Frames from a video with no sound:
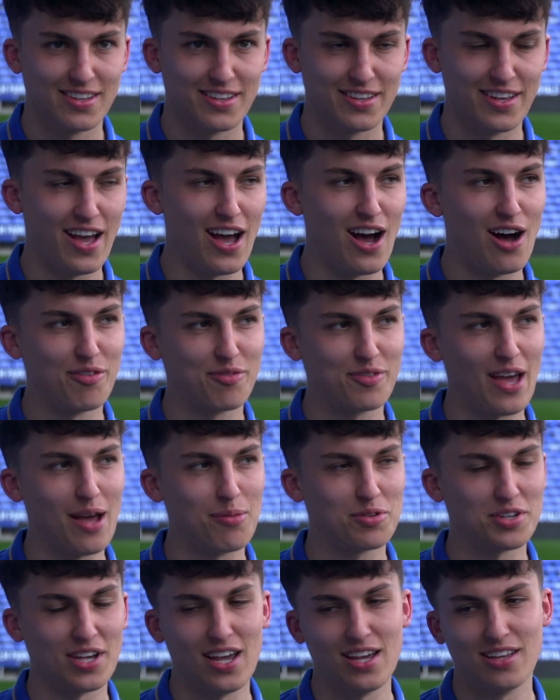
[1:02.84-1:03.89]
Yeah, I've kept
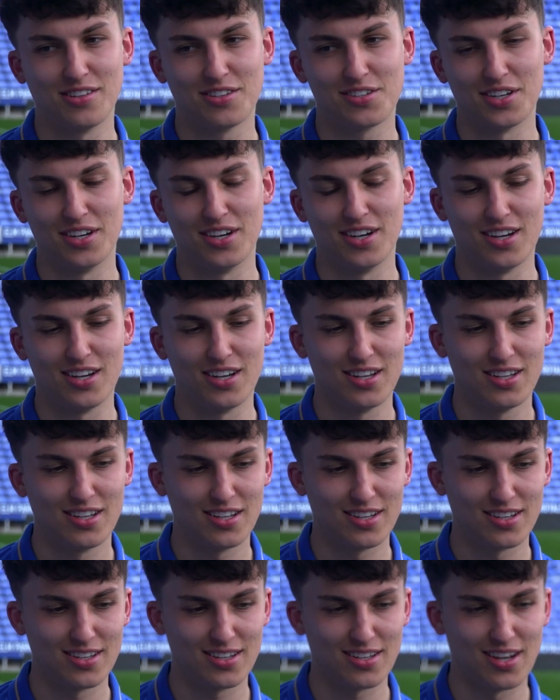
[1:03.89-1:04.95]
saying to,
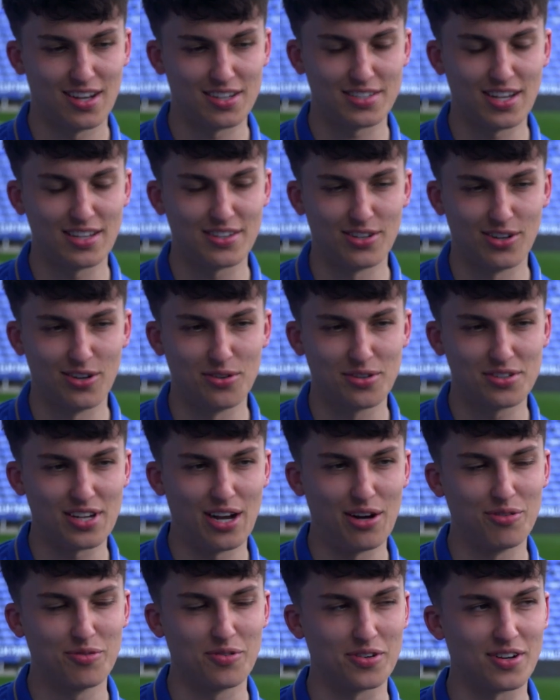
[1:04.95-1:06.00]
I said to Luke
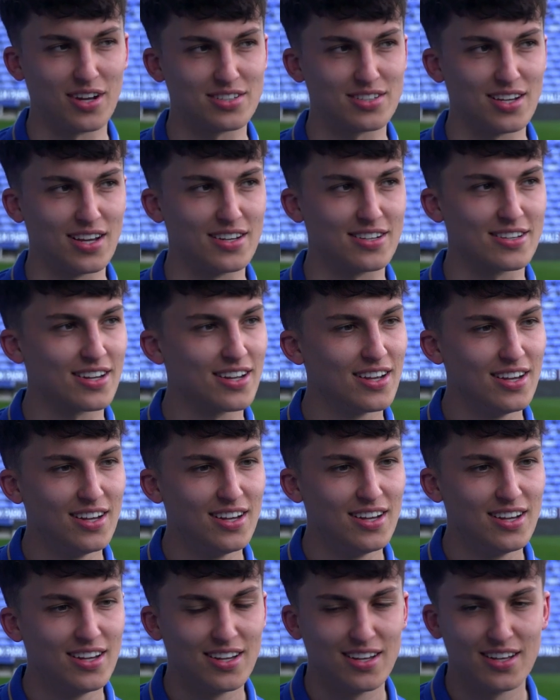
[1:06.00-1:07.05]
Salford, I said,
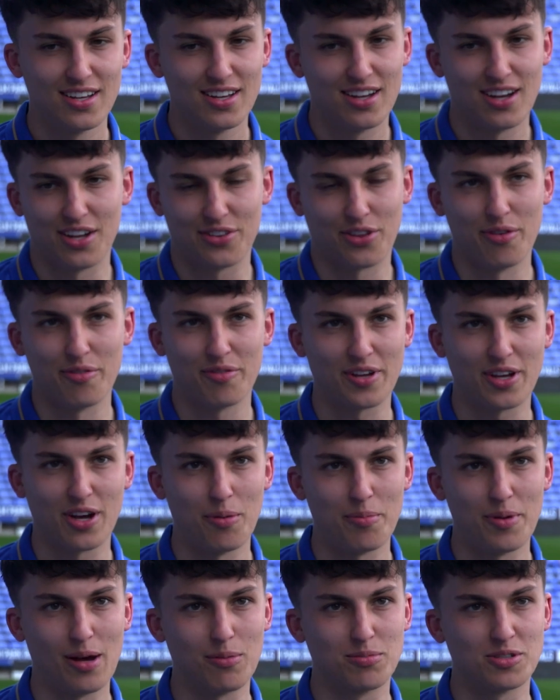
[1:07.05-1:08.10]
I don't think I'll
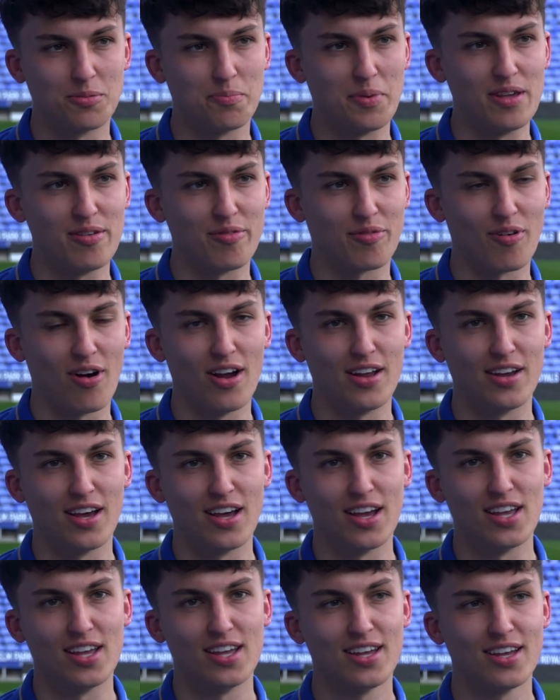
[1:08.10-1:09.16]
be able to beat
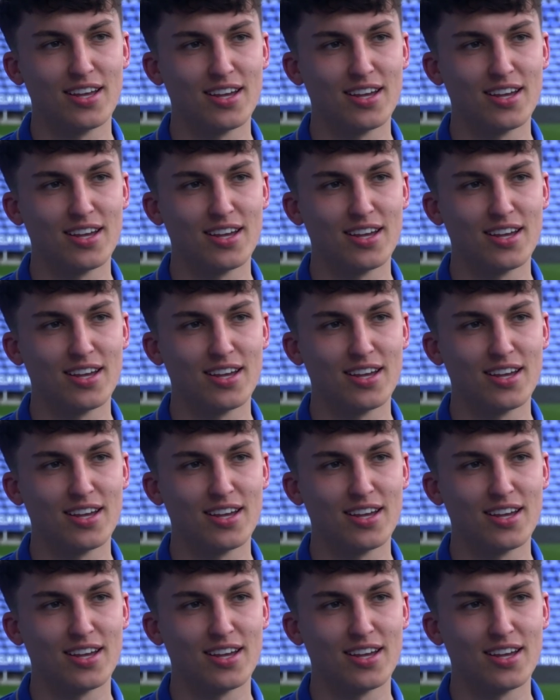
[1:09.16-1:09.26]
Friday.